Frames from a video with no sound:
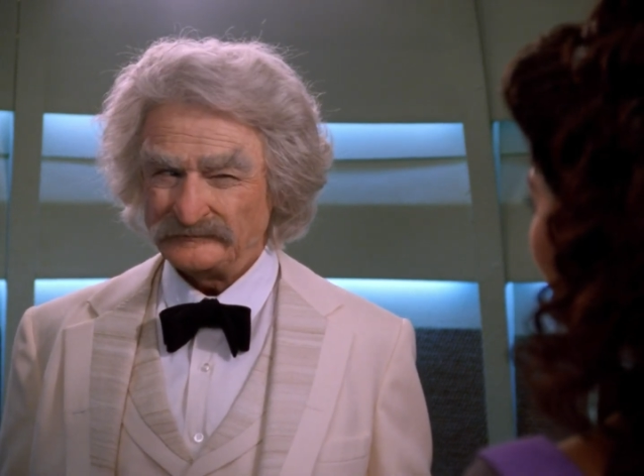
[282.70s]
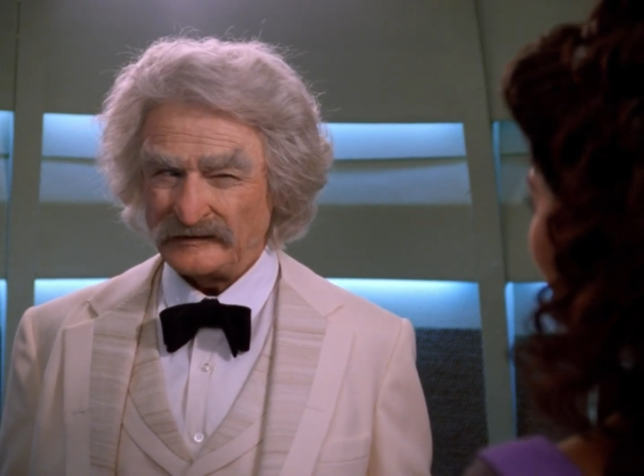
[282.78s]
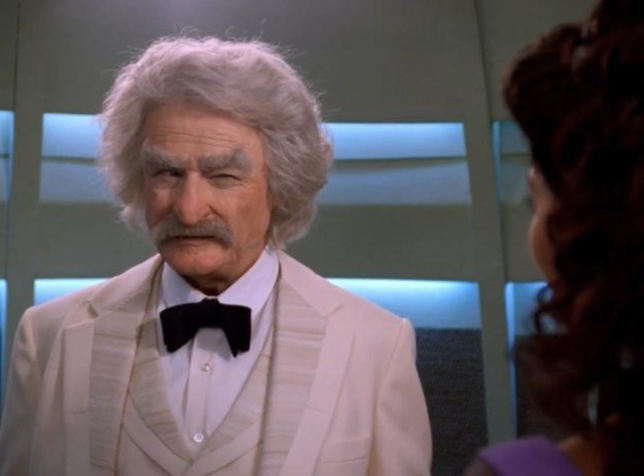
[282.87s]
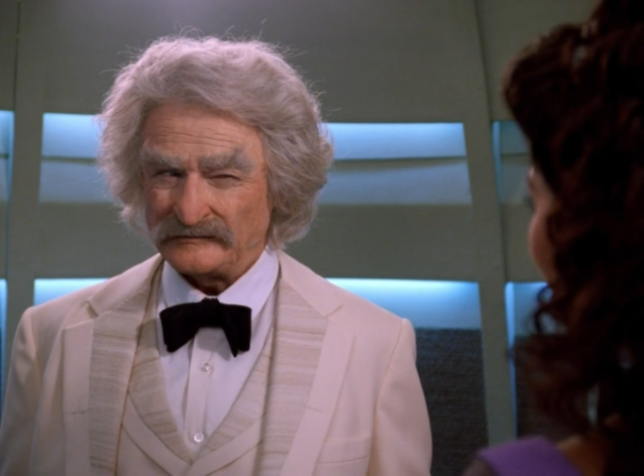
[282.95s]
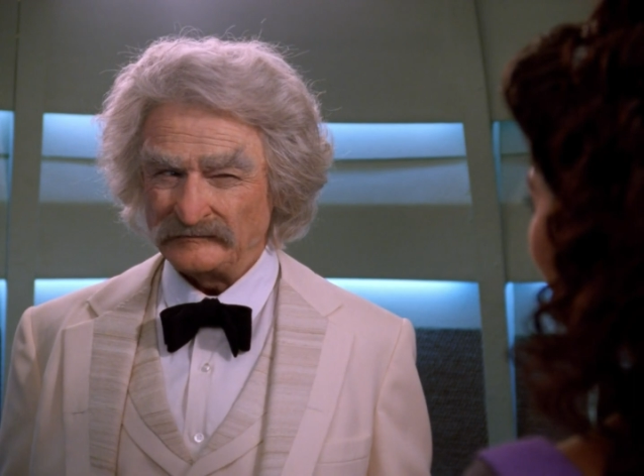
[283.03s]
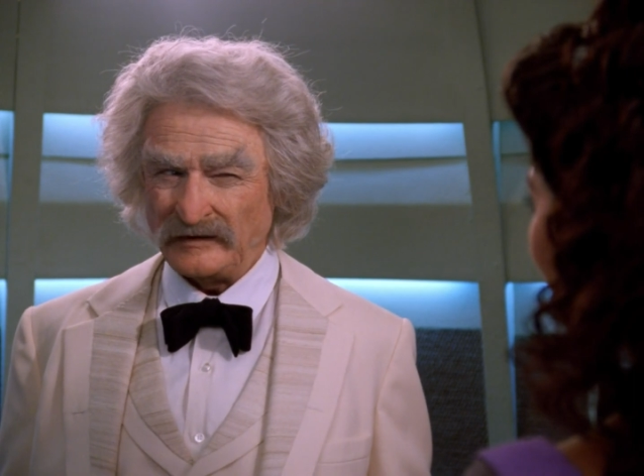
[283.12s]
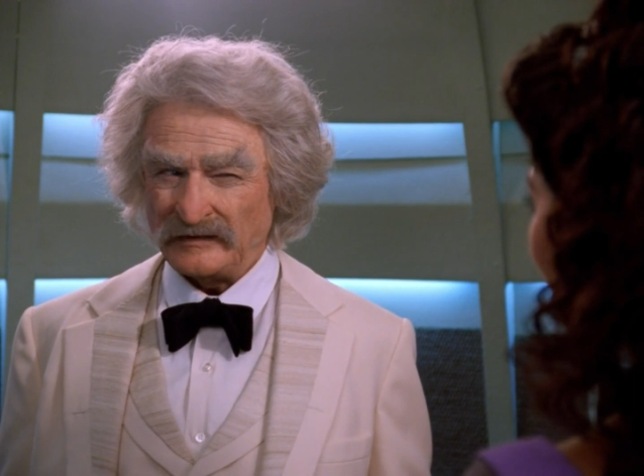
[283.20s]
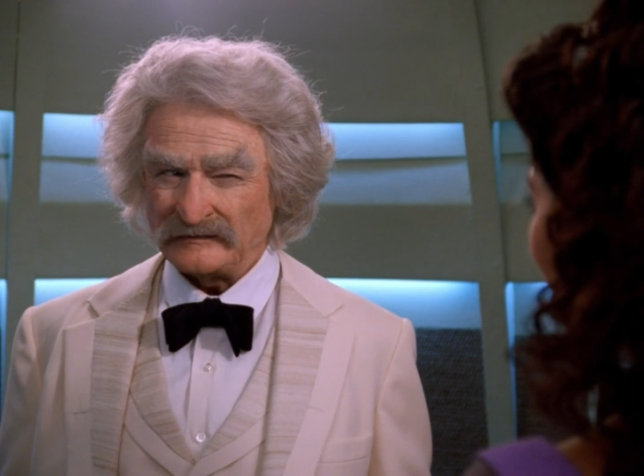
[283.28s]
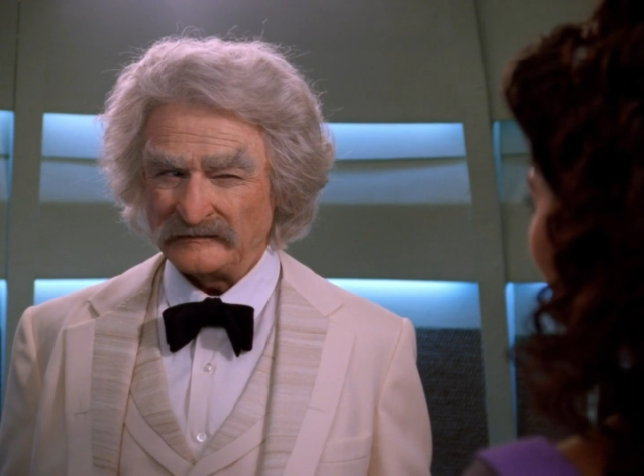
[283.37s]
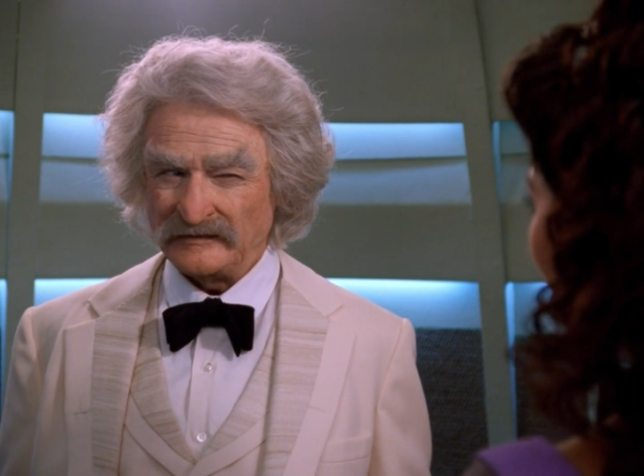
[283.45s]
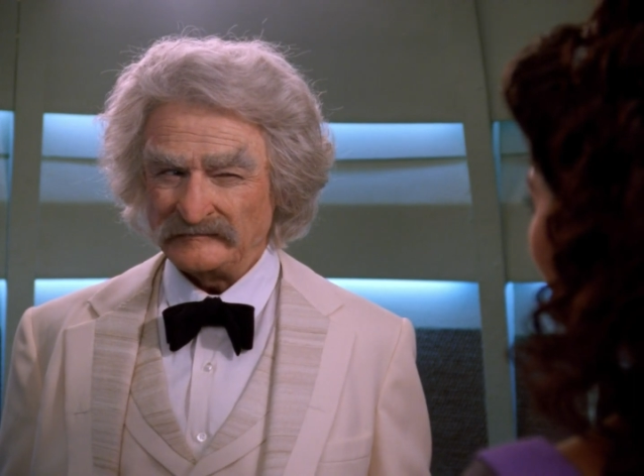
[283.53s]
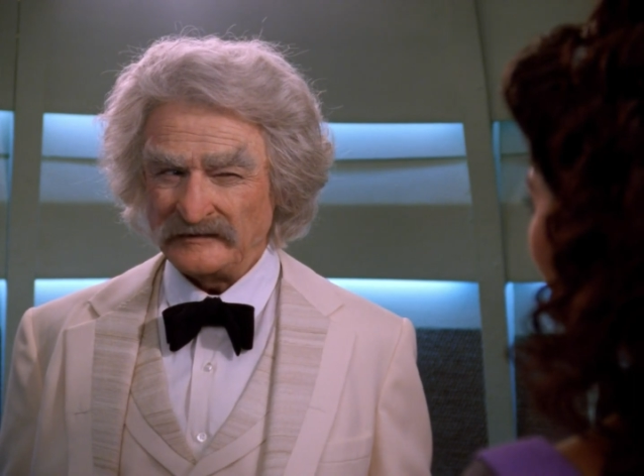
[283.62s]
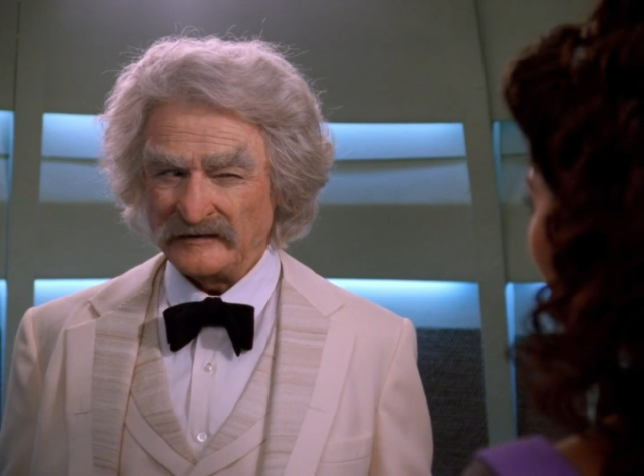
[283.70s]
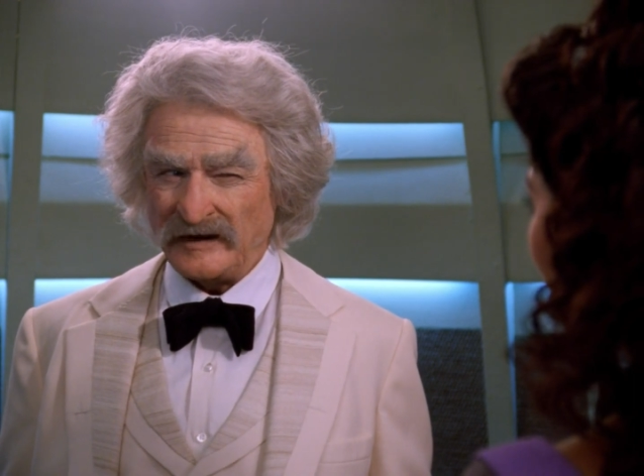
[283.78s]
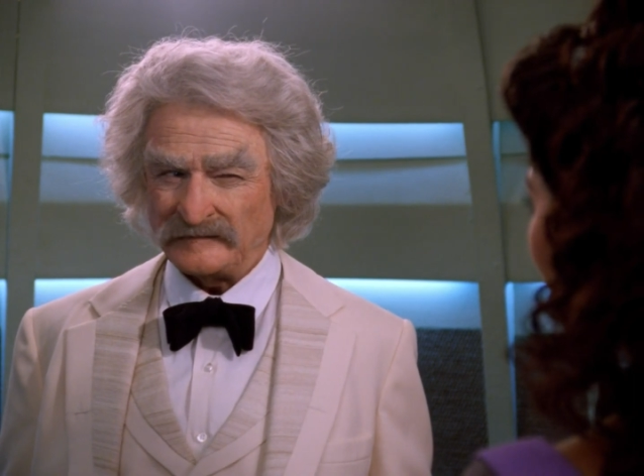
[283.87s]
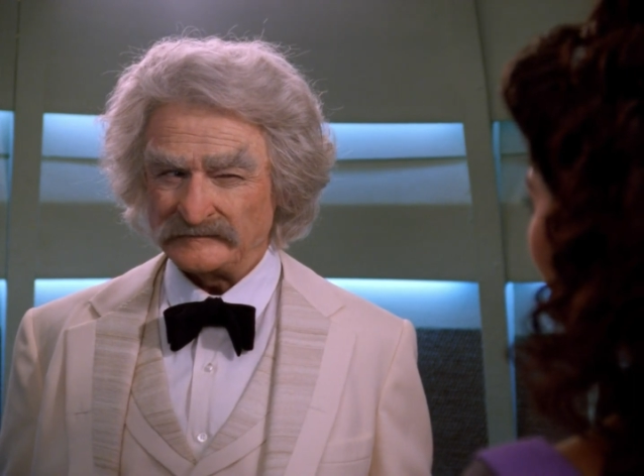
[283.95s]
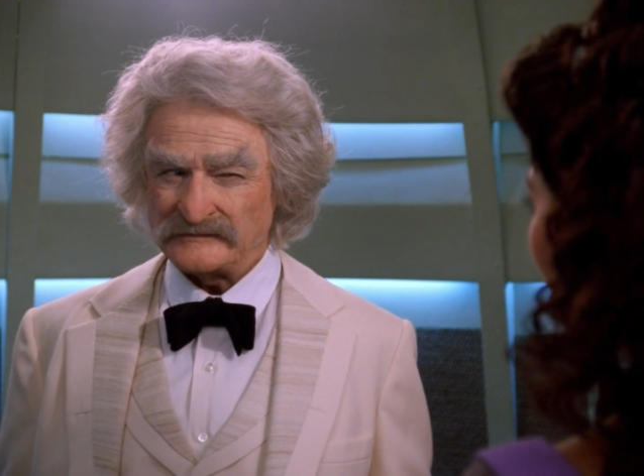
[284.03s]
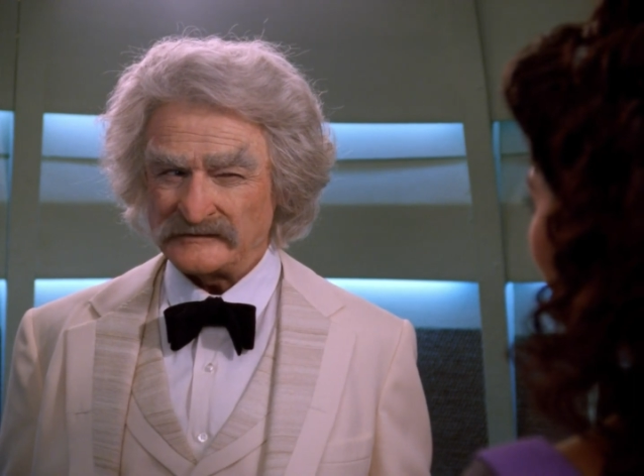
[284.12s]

it's worth giving up